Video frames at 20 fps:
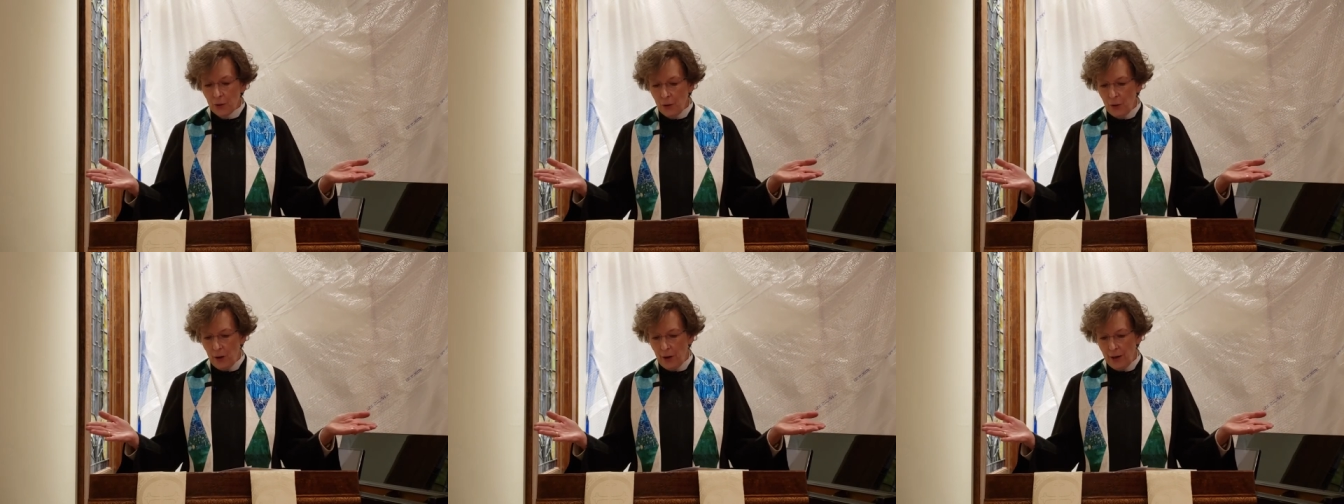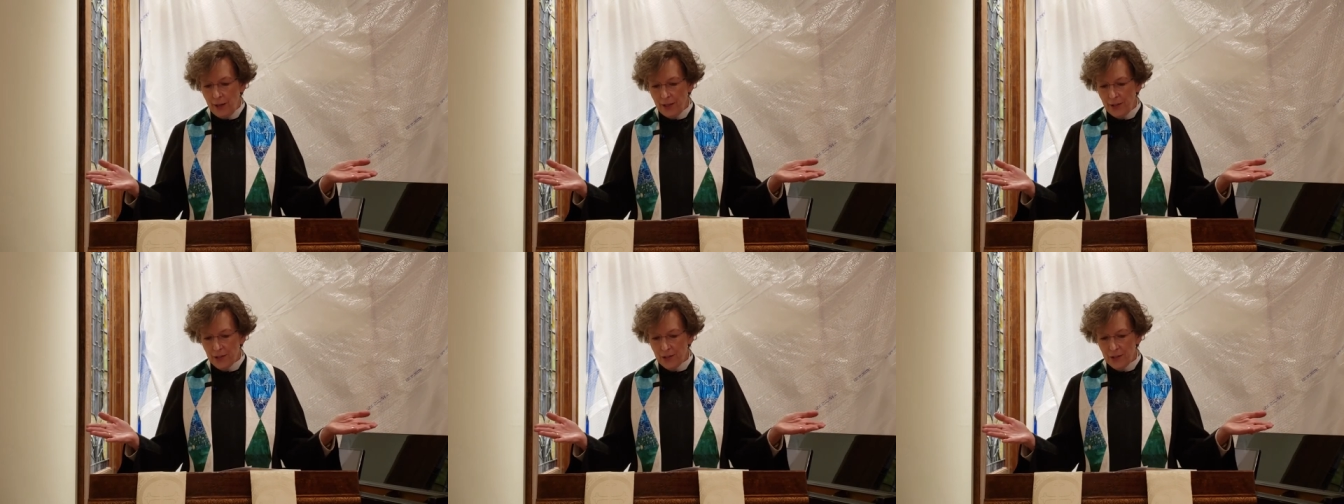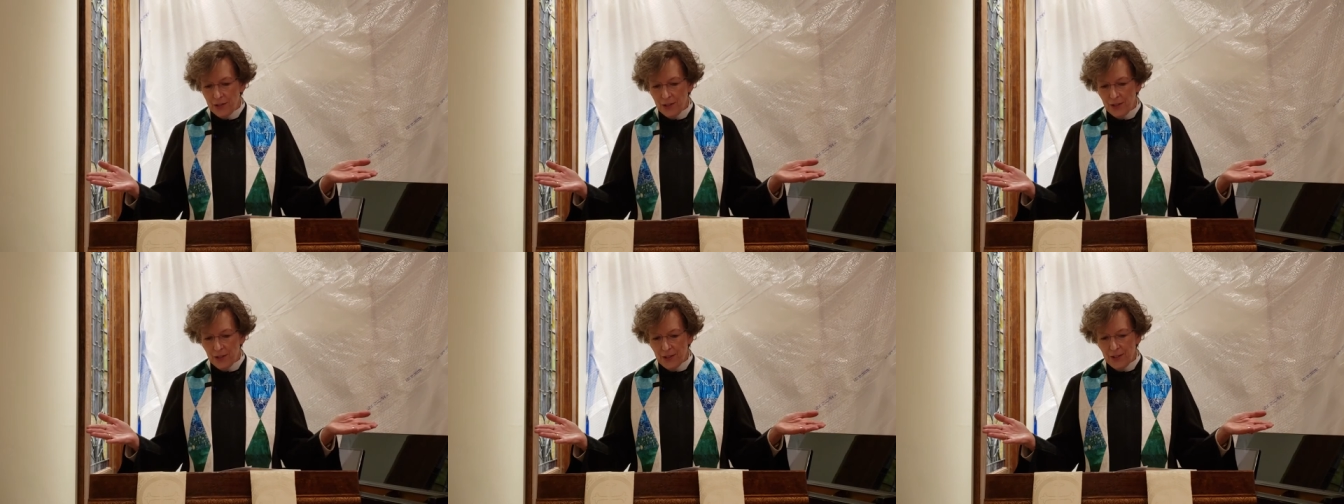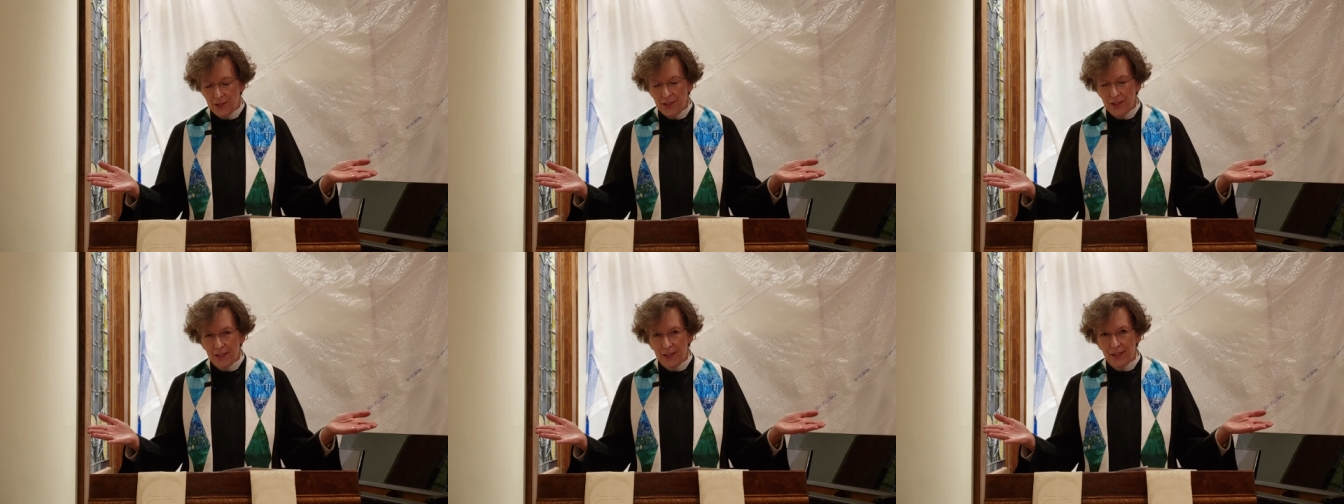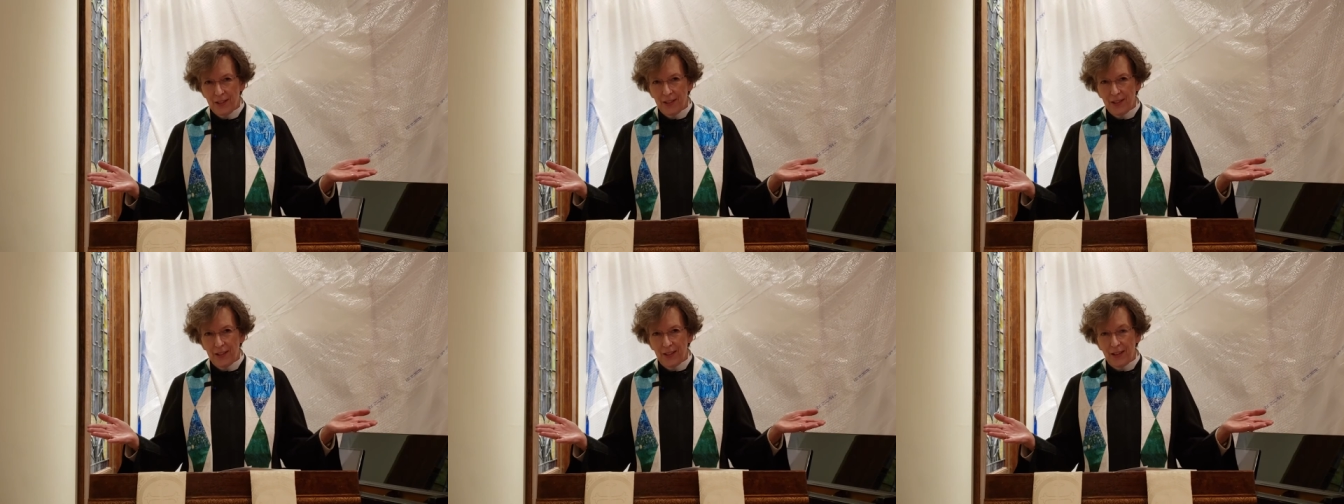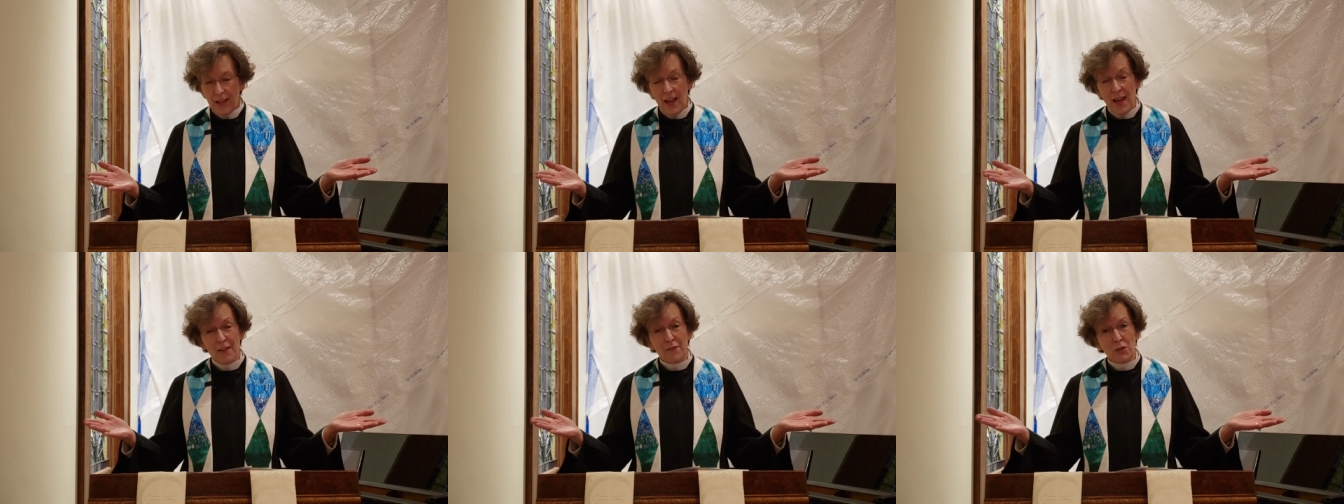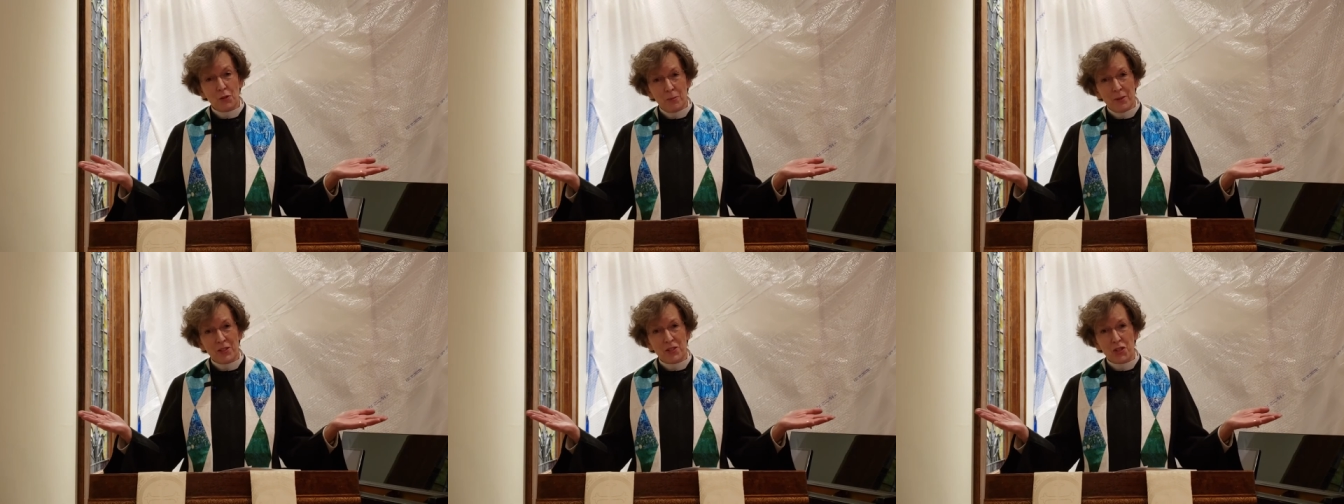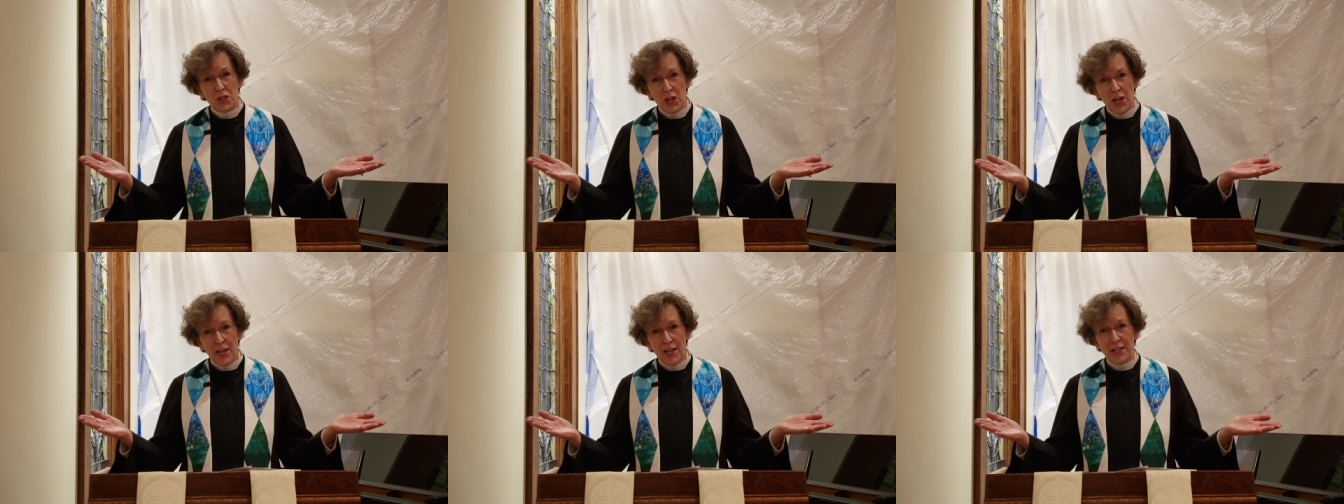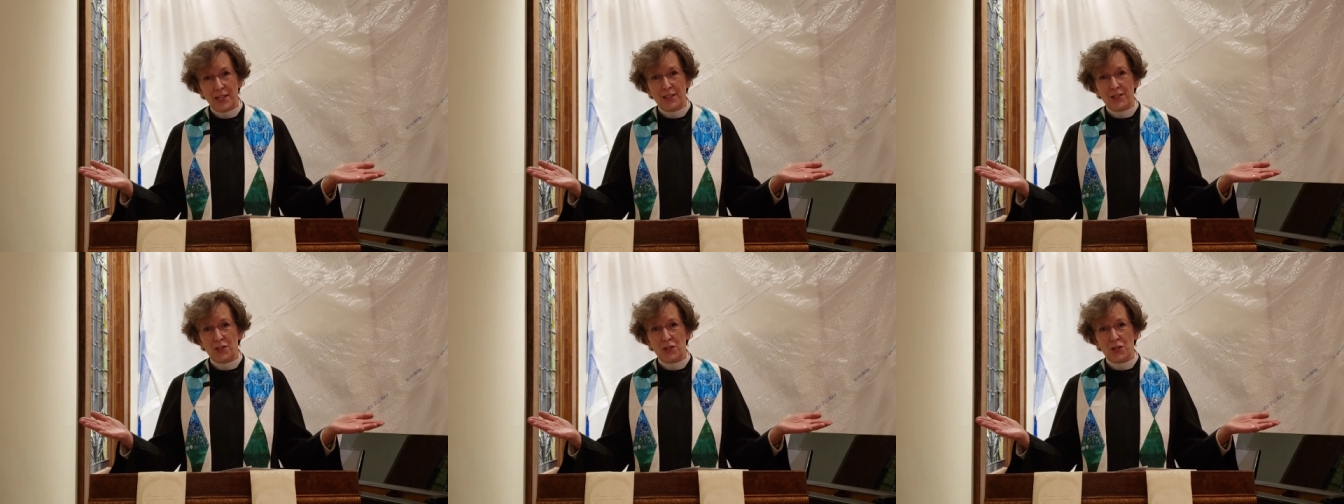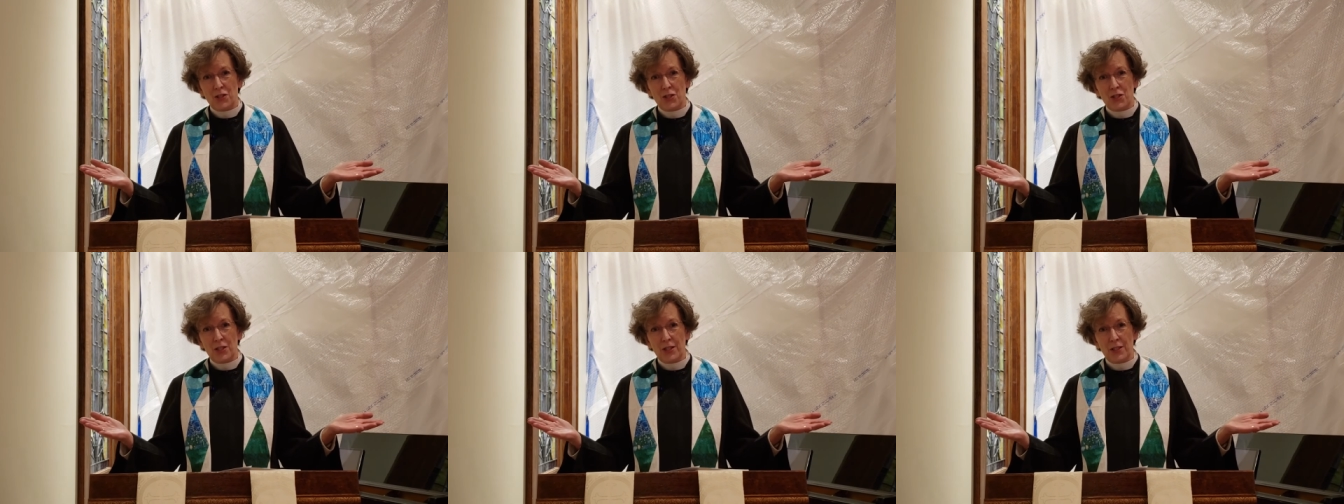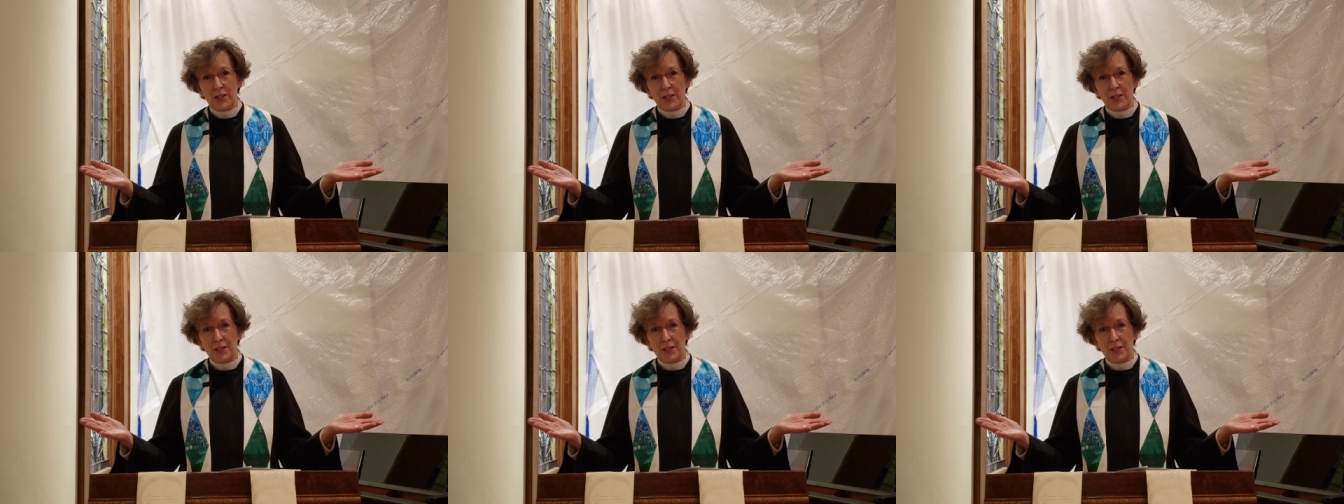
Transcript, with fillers: Christ. Have you been changed?